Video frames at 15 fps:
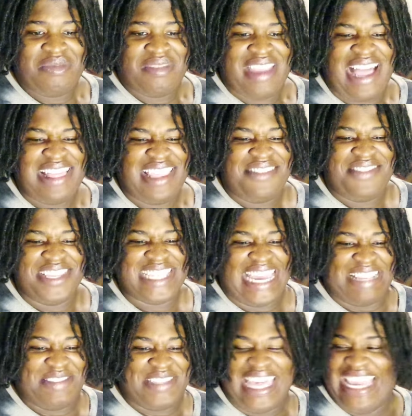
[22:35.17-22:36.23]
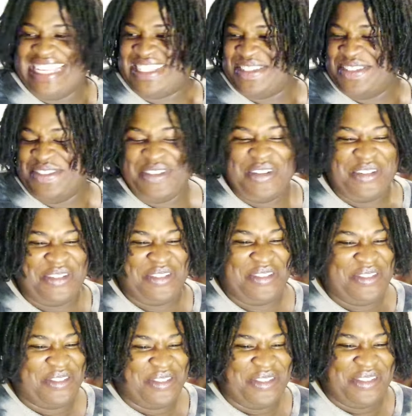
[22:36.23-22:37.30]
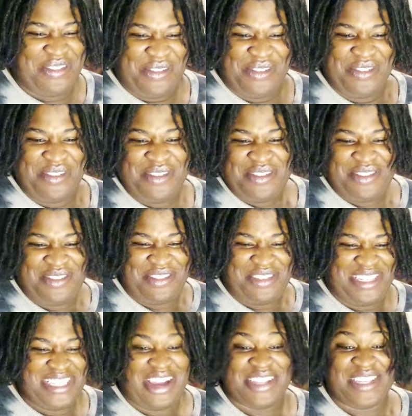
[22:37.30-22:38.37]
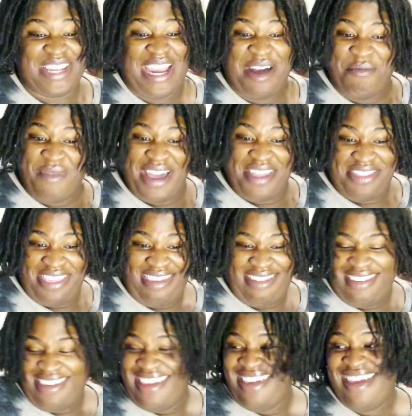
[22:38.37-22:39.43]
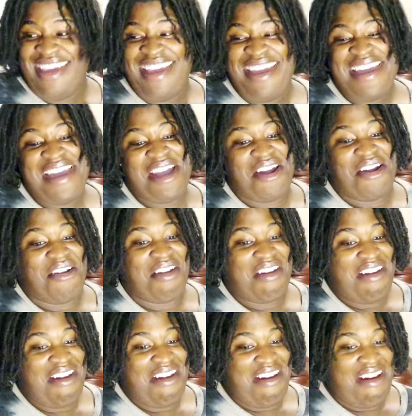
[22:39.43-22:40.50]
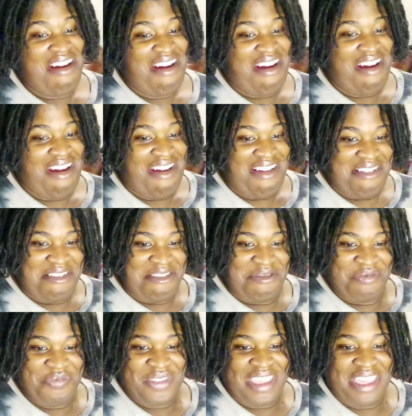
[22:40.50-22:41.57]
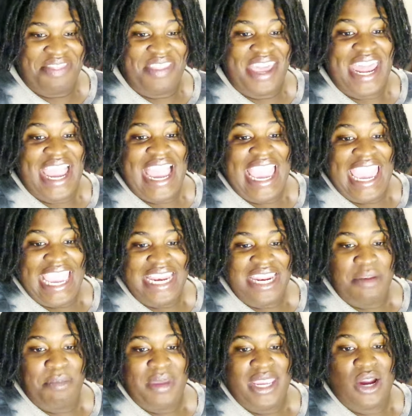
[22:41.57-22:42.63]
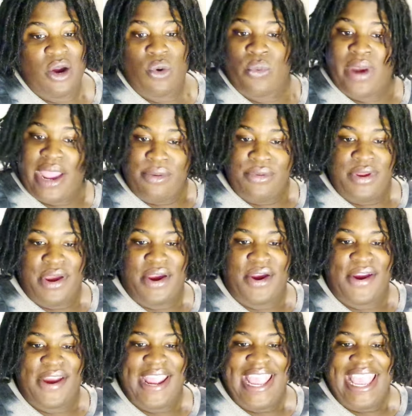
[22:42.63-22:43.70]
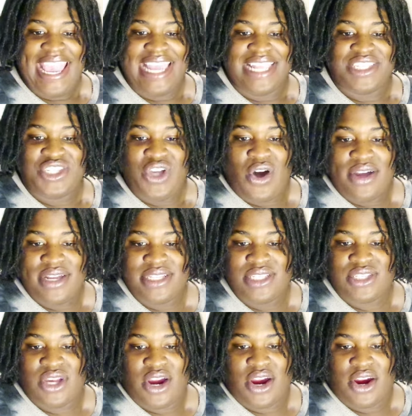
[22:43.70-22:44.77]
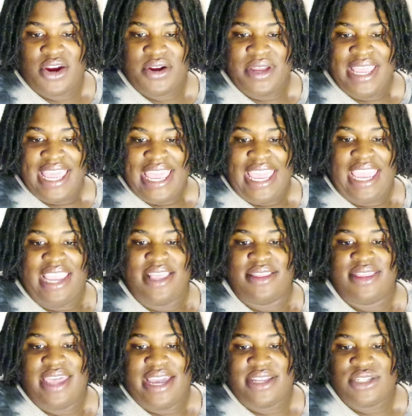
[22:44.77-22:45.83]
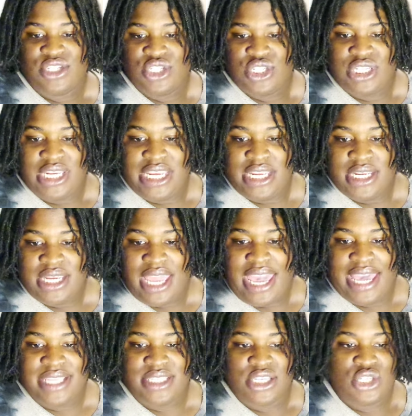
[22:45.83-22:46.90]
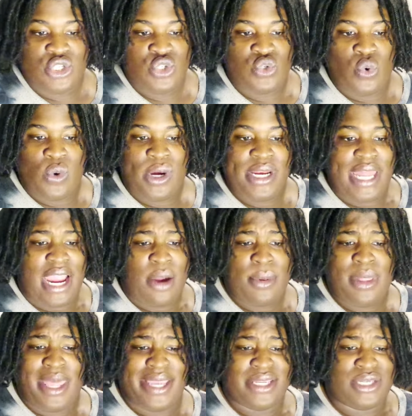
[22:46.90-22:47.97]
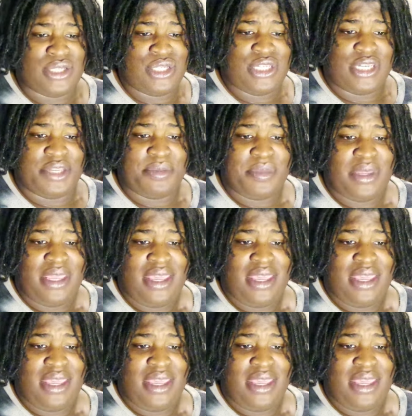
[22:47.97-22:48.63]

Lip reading: I love these kinds of things. Ooh. She's talking to her mother. Girl. That I hated being around her and talking to her, and that she has destroyed our relationship.